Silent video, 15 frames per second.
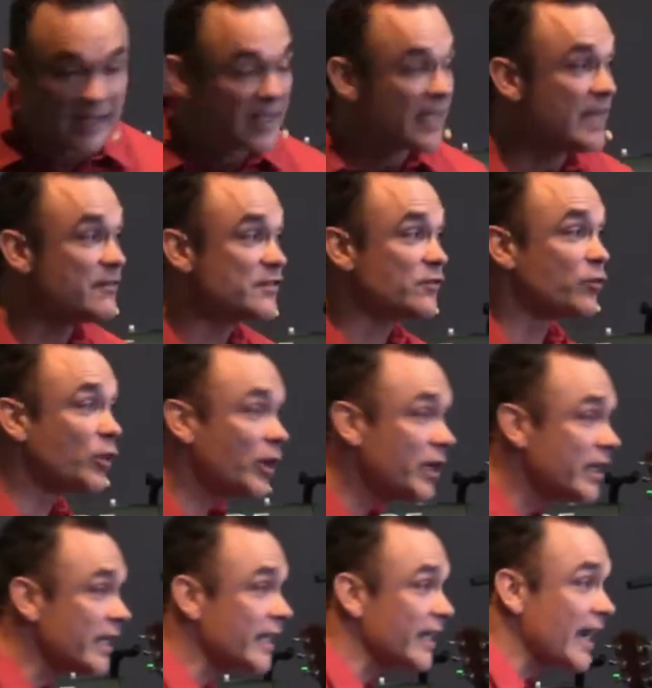He was
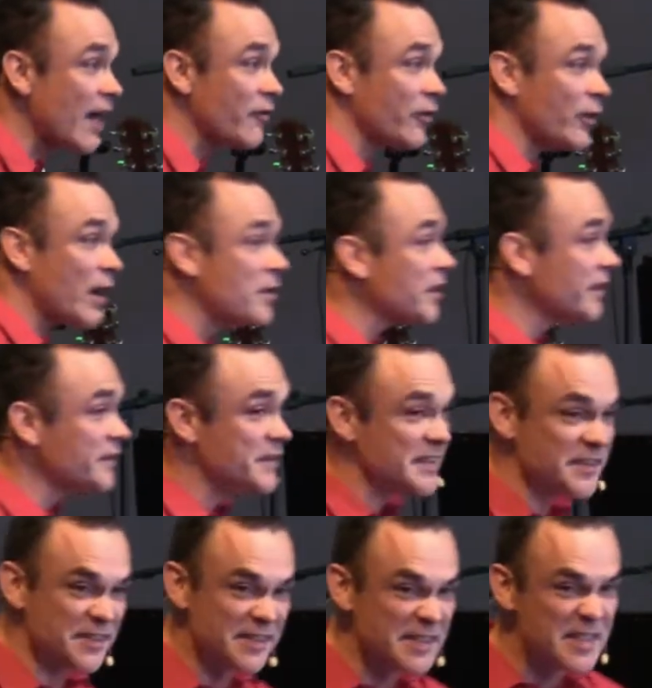rooted and grounded in
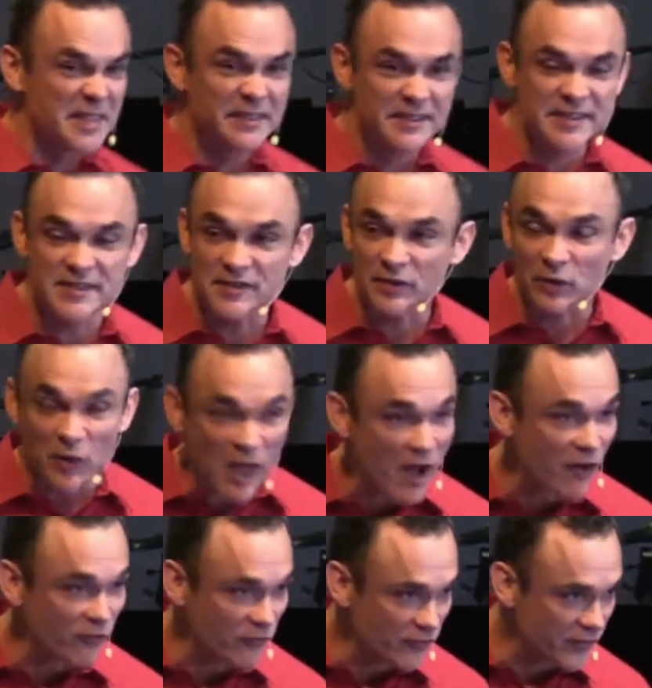this, this
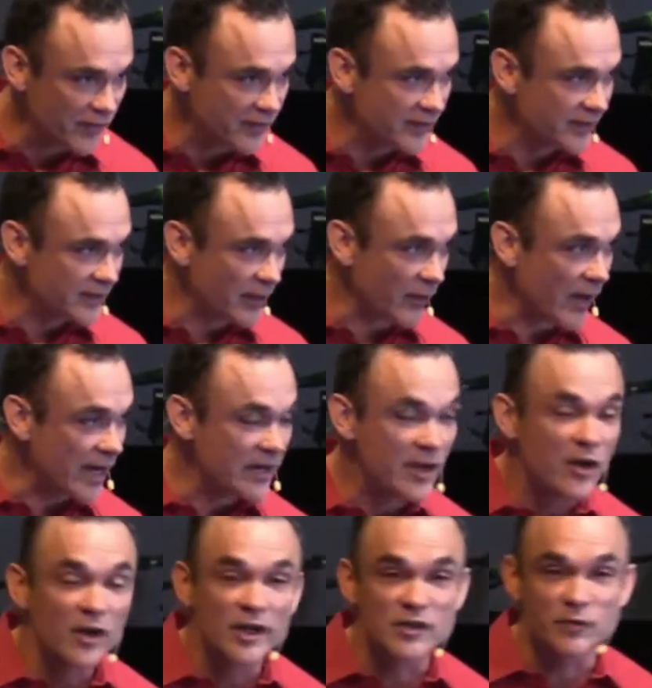love, all right?
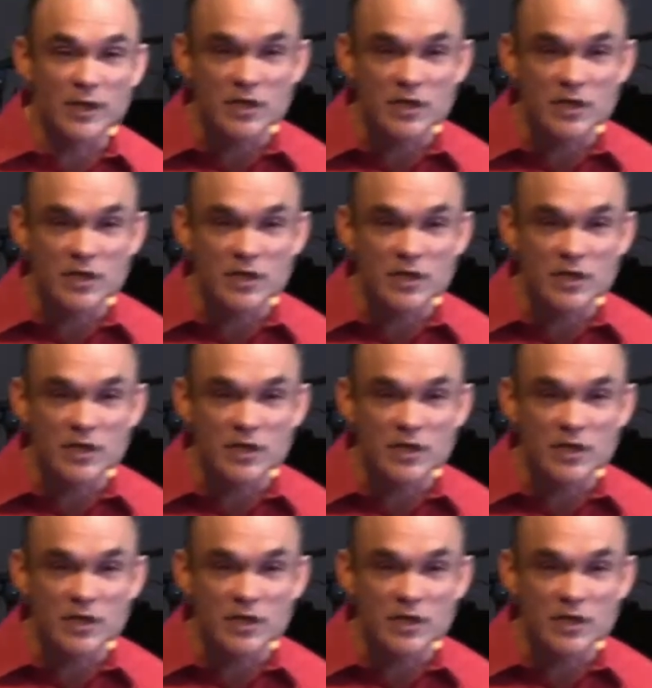Because when